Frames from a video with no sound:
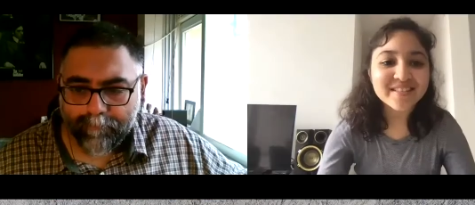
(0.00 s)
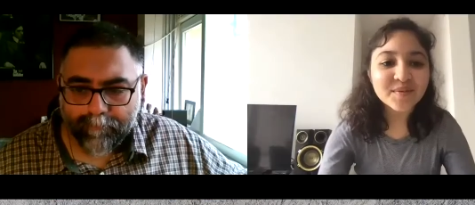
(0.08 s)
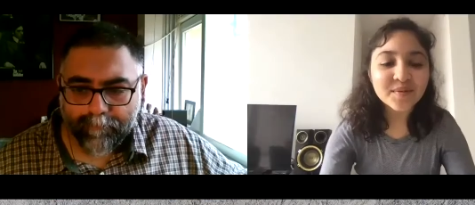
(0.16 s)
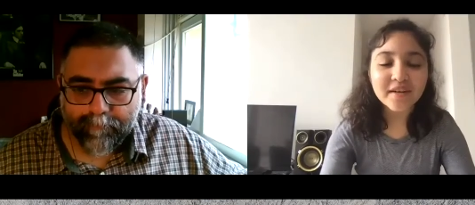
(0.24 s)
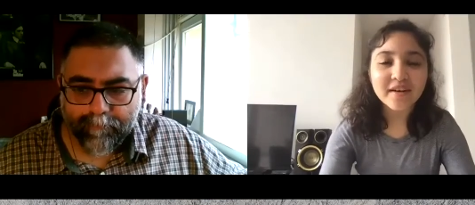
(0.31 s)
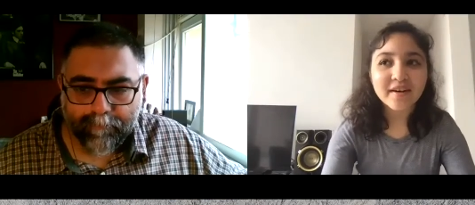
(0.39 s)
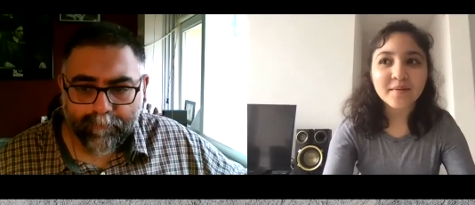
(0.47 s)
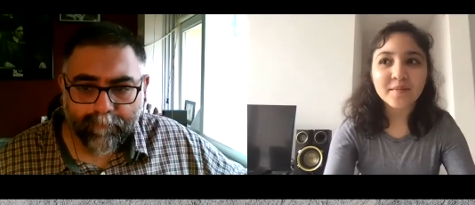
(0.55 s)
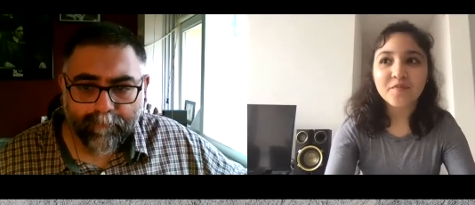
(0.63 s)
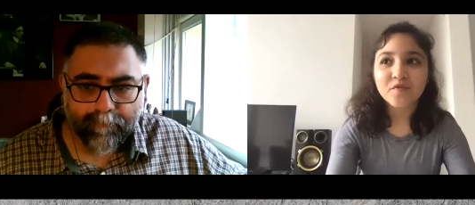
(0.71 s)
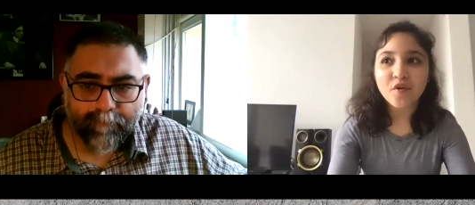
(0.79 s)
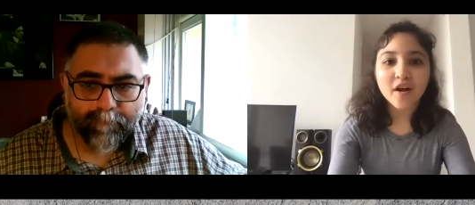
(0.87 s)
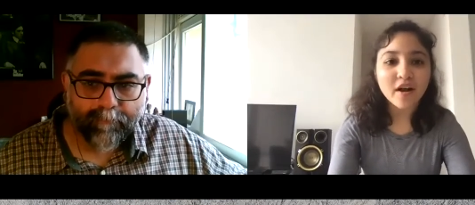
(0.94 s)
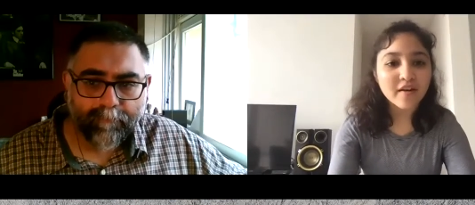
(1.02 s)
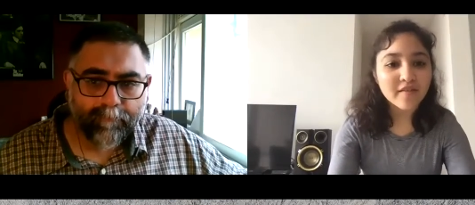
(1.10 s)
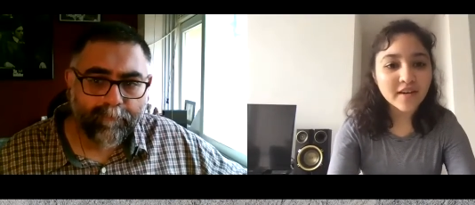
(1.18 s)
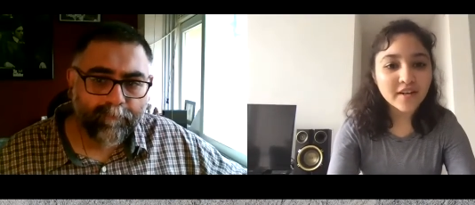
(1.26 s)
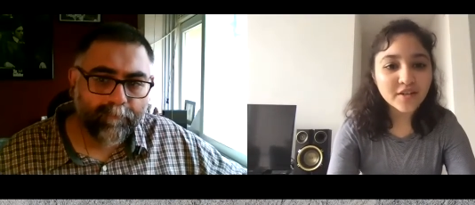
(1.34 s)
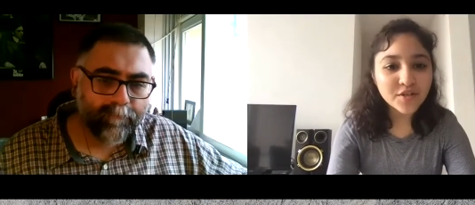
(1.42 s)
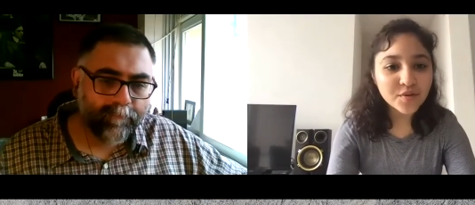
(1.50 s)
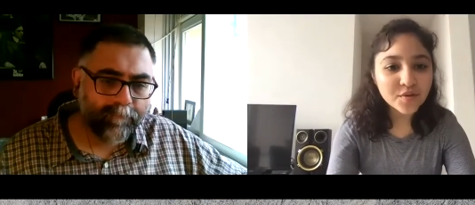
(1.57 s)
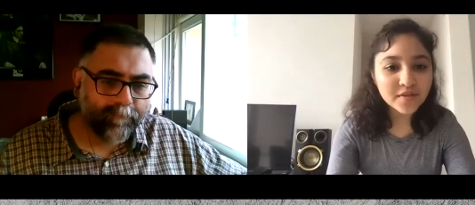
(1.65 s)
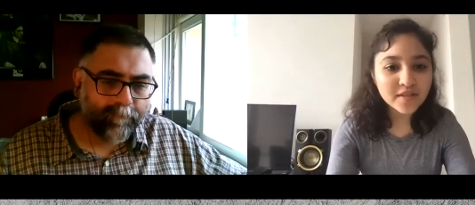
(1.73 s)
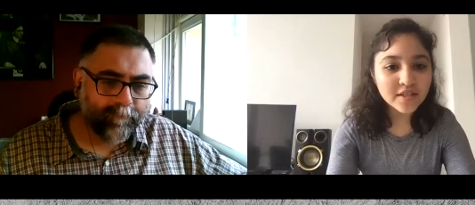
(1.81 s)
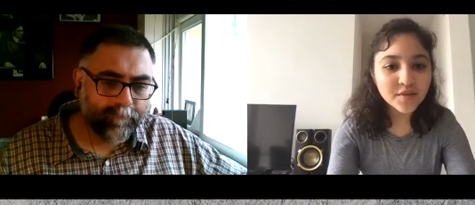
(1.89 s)
Speaker 1: so for Karwaan, do you
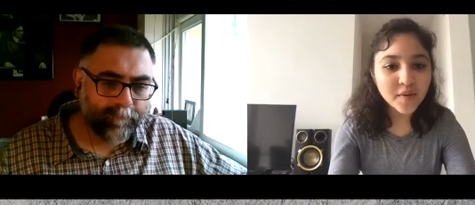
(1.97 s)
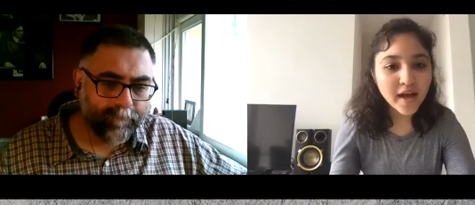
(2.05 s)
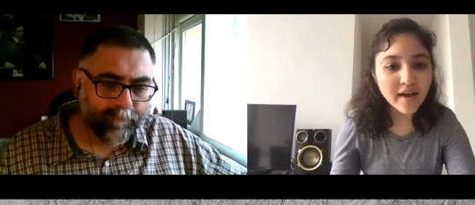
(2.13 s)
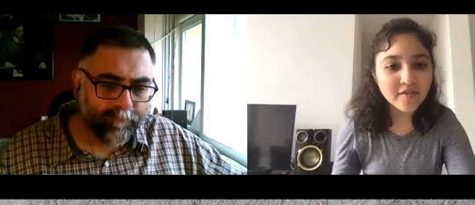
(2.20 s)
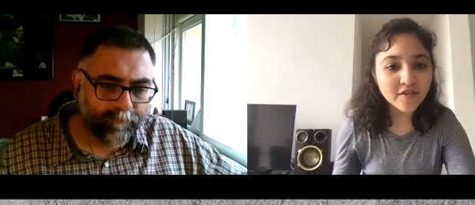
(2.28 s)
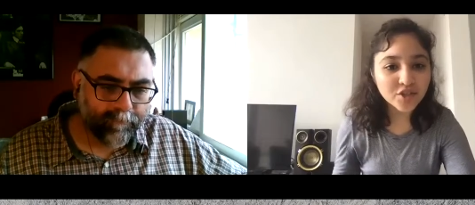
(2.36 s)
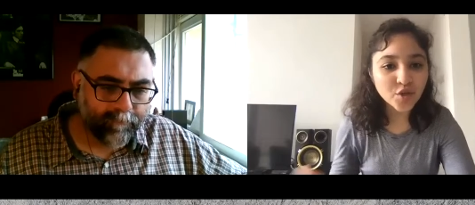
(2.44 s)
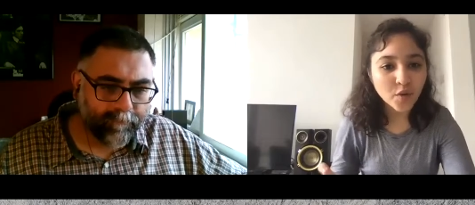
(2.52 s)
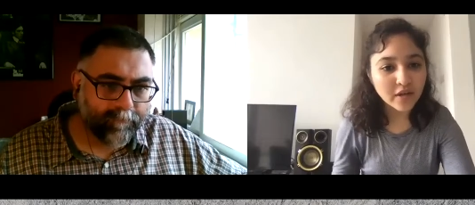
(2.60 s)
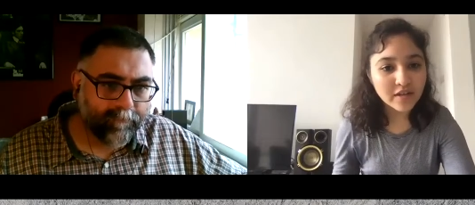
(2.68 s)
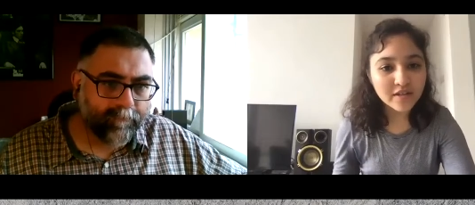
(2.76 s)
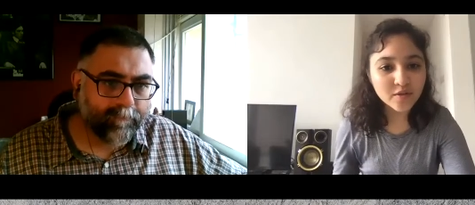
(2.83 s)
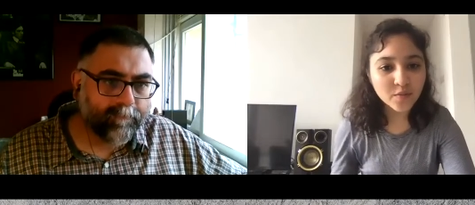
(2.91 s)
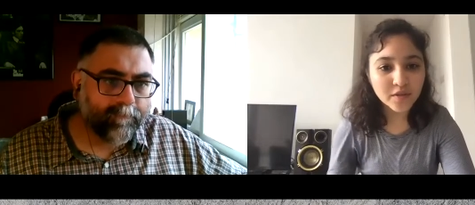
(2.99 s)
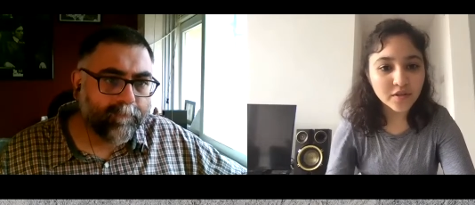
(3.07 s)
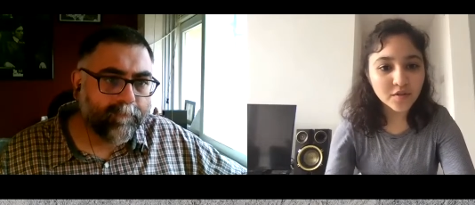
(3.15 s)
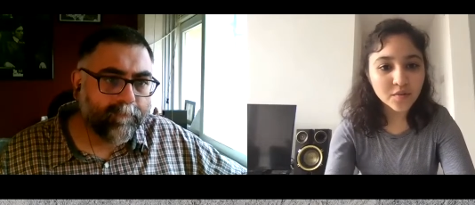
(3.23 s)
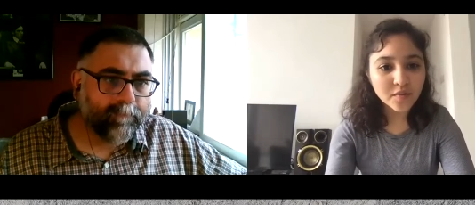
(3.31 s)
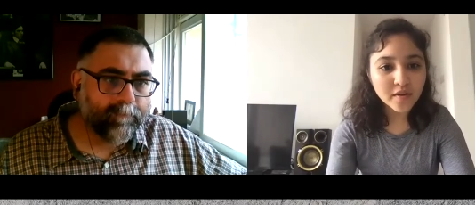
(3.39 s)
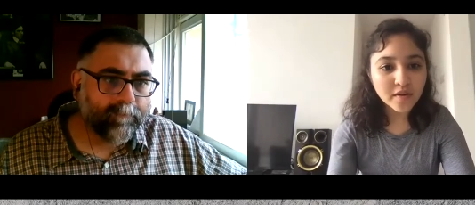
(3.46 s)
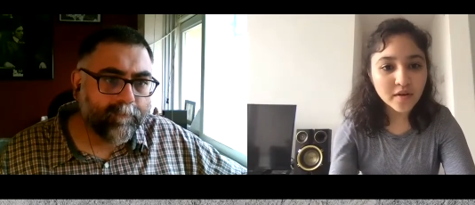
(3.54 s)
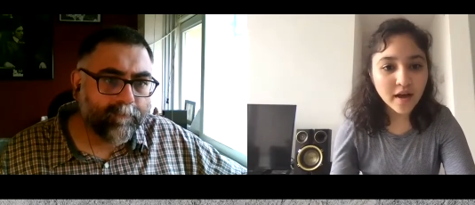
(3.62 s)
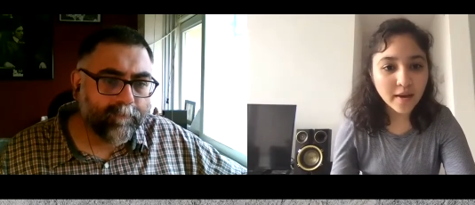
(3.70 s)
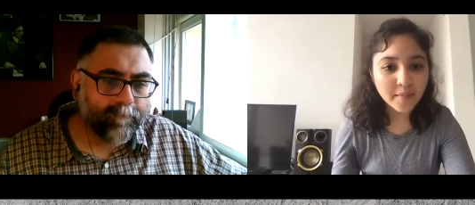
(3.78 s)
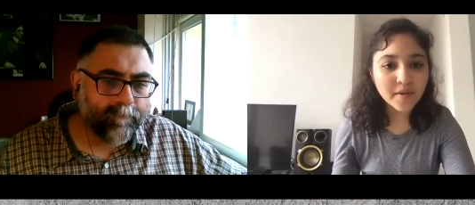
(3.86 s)
did you have a short list with you
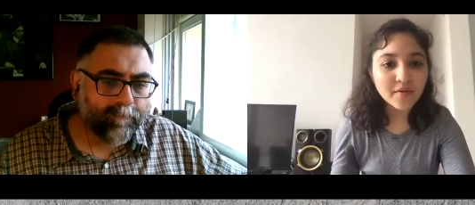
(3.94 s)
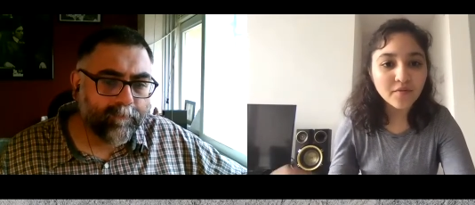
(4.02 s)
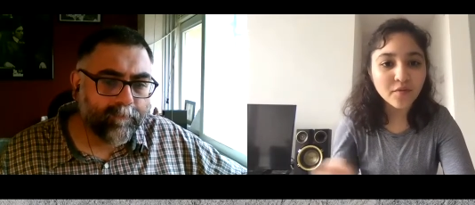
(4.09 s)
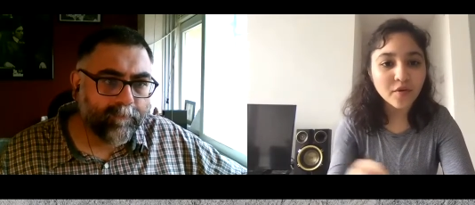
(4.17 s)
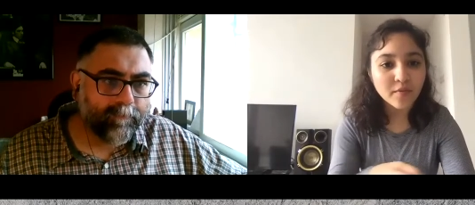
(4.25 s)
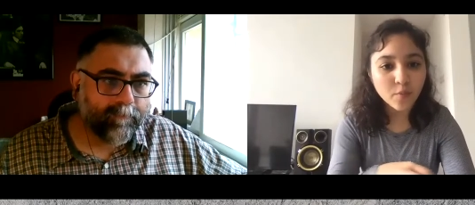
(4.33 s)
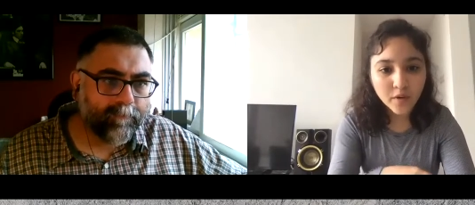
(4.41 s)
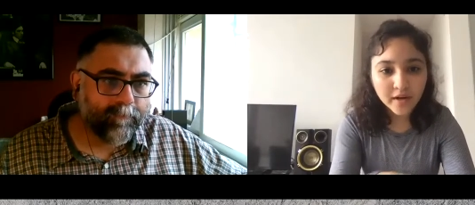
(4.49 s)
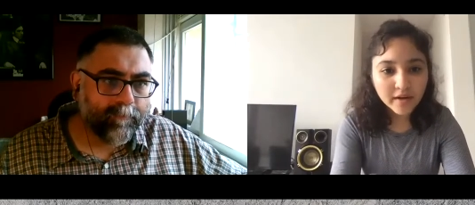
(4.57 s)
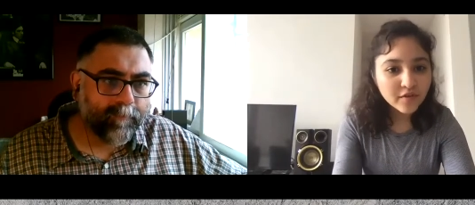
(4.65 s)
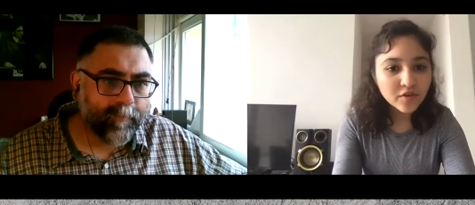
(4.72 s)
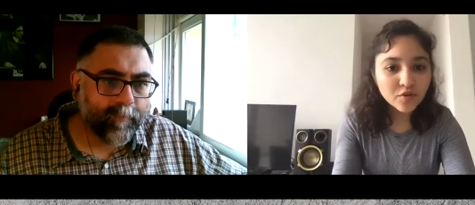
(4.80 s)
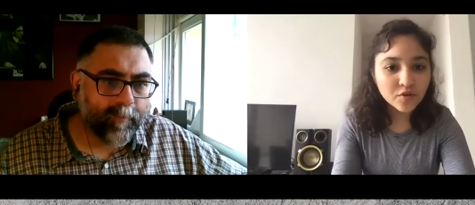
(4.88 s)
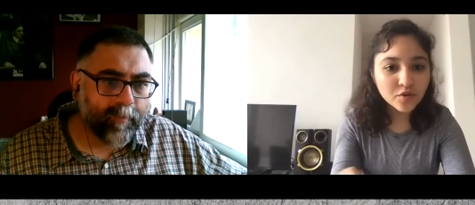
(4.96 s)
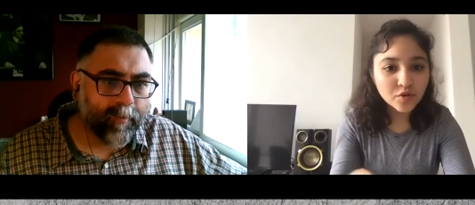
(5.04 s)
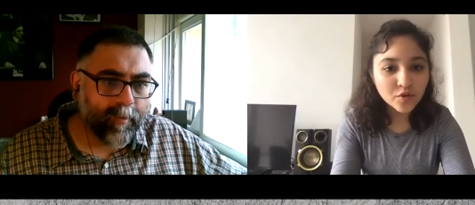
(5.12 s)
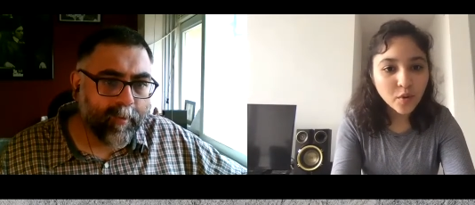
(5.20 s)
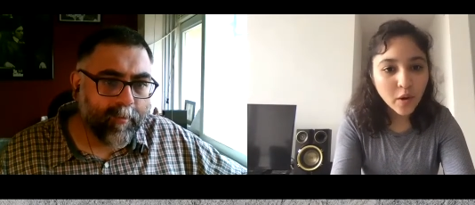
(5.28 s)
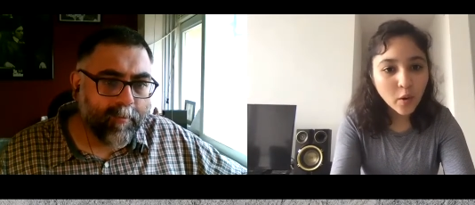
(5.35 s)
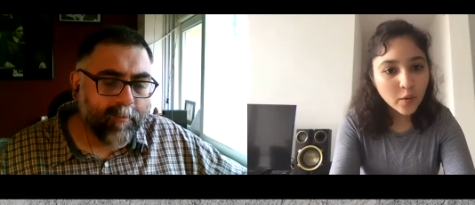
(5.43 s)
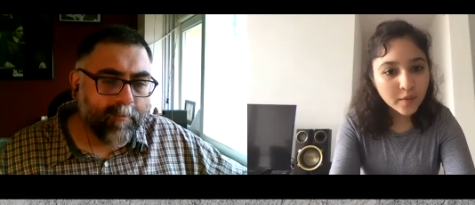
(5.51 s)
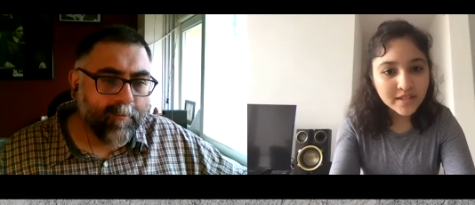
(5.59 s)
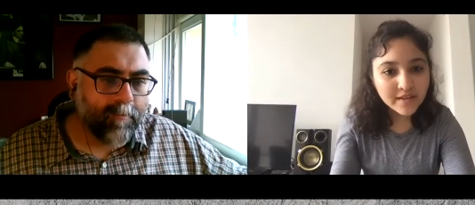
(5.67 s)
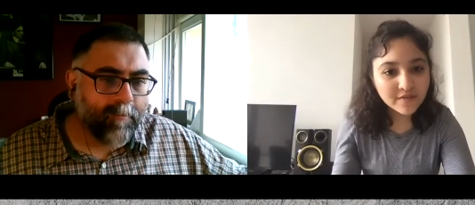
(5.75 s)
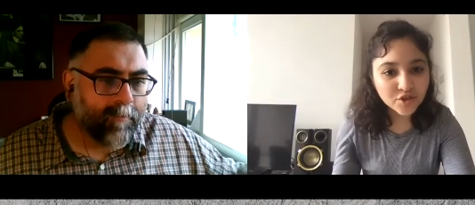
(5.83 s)
I mean, for whatever you do, you always
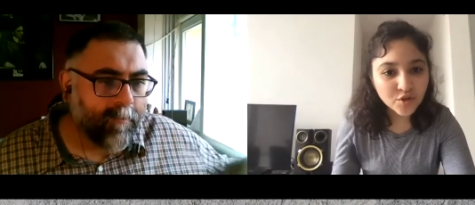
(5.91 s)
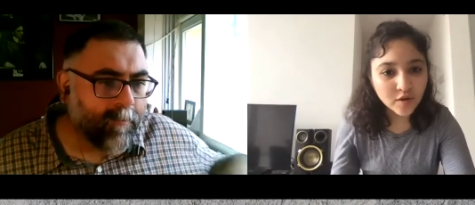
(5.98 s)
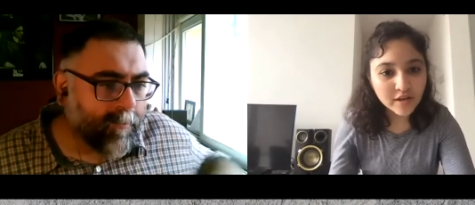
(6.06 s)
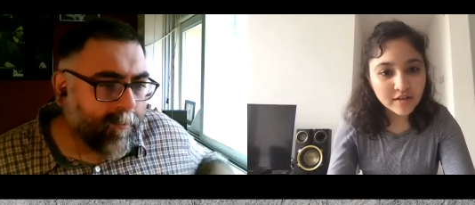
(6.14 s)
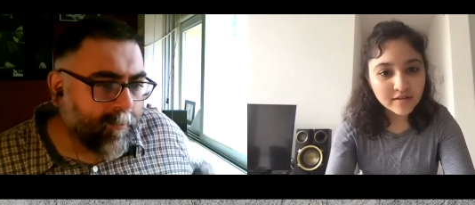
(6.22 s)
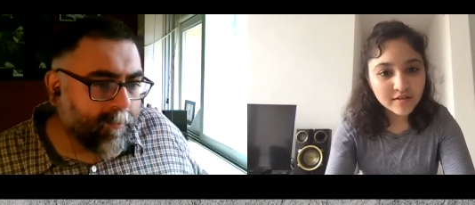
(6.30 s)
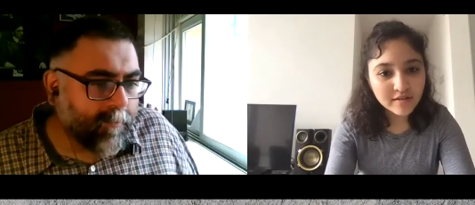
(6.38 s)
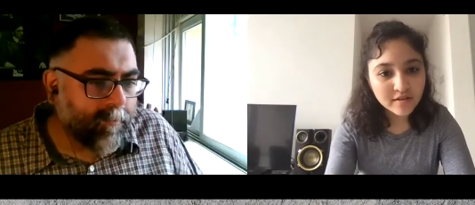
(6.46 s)
have a short list.